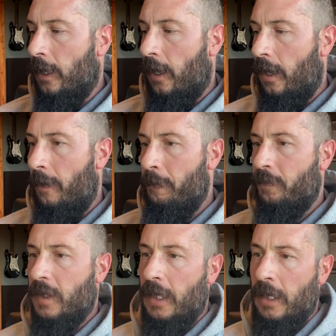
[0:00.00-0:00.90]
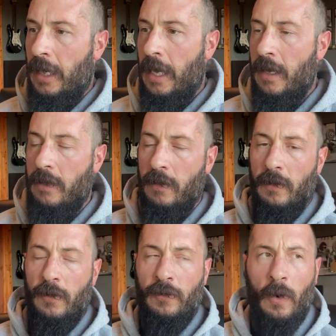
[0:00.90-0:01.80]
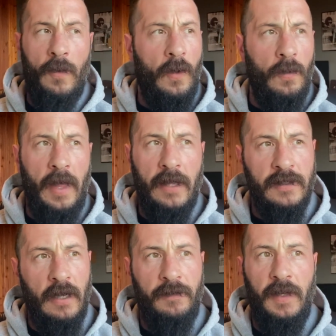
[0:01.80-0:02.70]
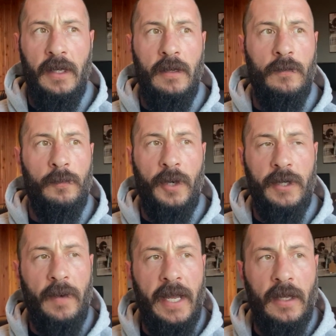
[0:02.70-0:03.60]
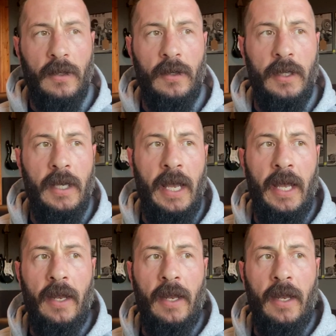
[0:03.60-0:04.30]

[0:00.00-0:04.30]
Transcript: Um, and throw all that stuff in pretty regularly.